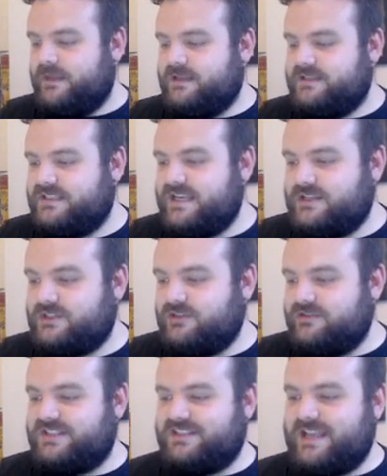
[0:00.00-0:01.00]
Six
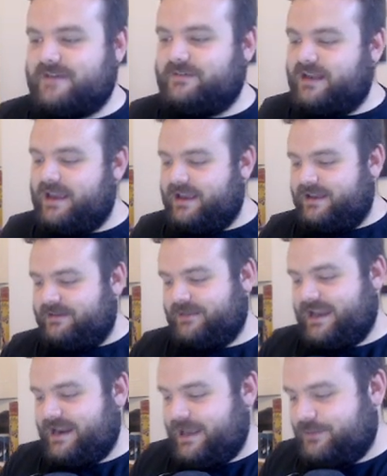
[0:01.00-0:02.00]
or a seven.
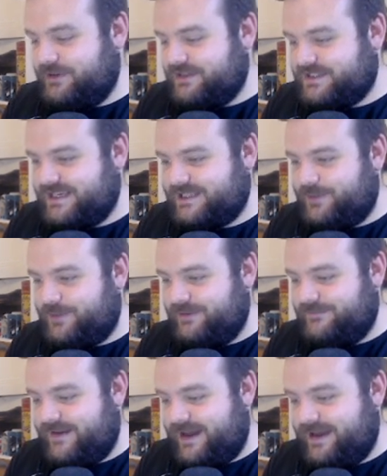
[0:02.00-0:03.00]
Can I put
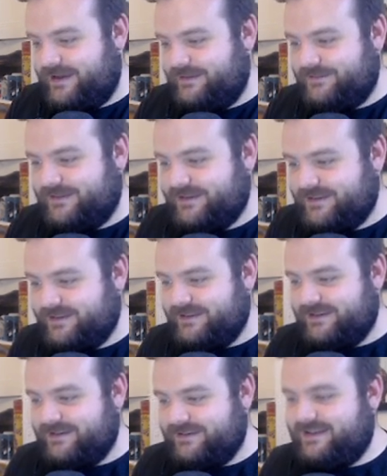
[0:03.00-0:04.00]
6.5?
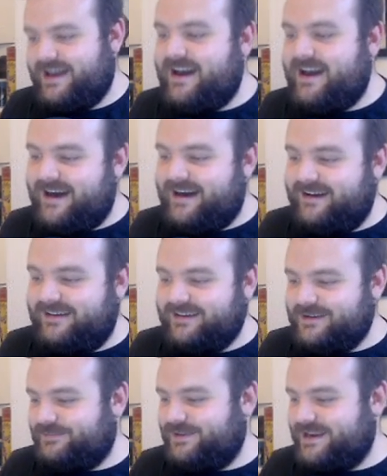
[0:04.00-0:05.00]
Ah!
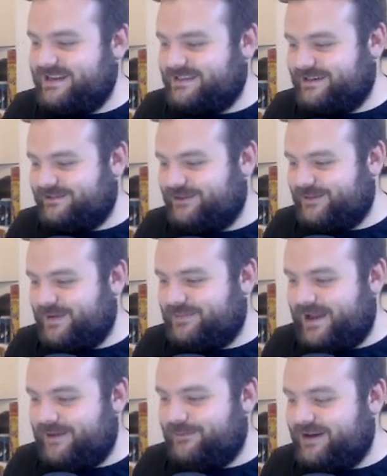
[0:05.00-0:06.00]
Please increment
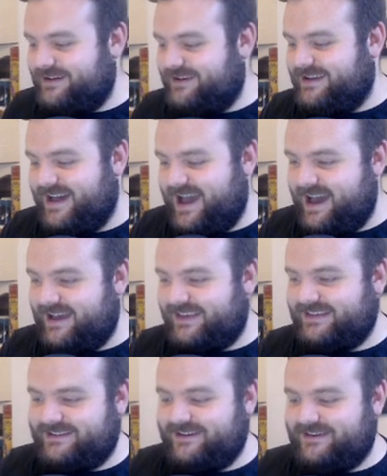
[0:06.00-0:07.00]
by one.
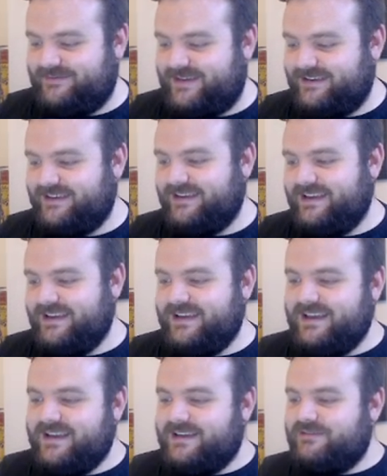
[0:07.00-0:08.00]
Ah, got me.
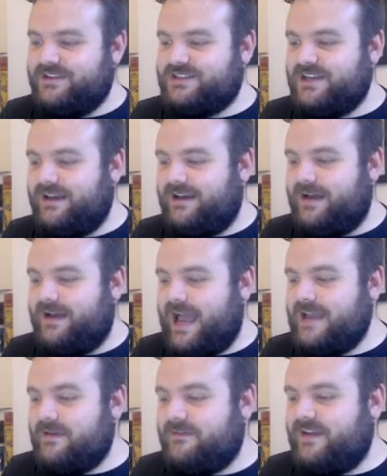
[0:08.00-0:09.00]
Return.
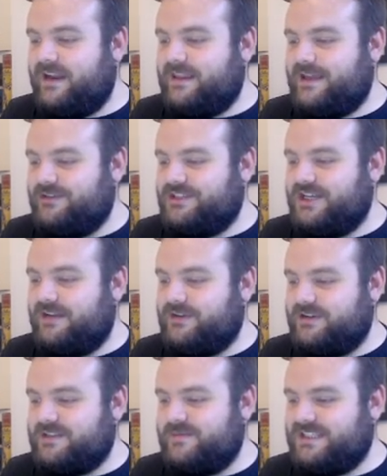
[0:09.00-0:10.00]
I have a feeling that Return of
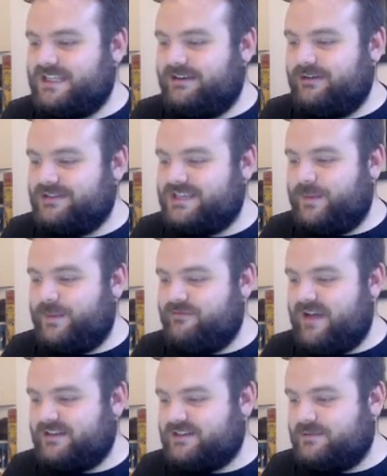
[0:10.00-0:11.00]
Doctor Mysterio is going to be
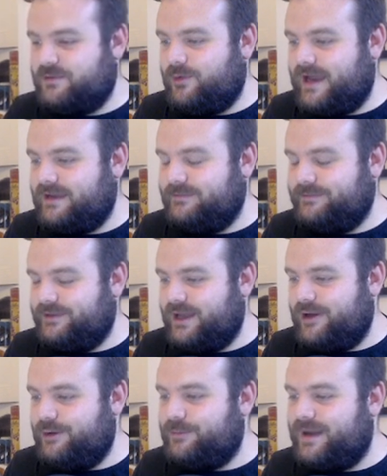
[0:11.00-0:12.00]
ranked quite
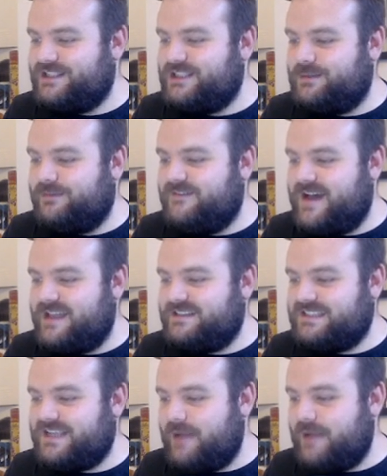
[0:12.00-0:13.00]
low by some fans,
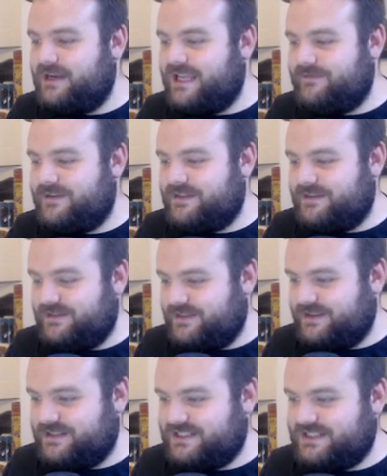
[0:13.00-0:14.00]
so I'm going to give it
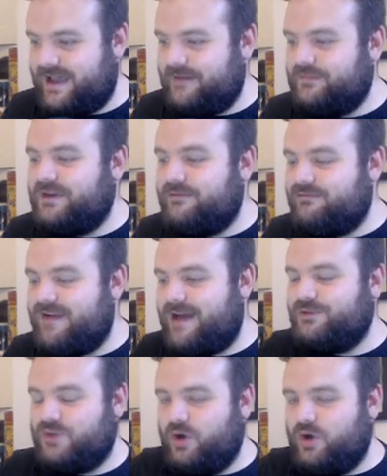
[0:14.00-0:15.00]
the set. I'm going to
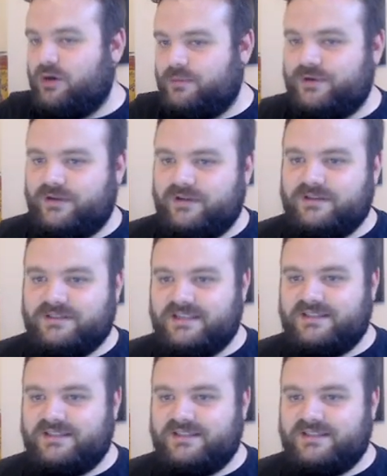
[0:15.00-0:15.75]
round up to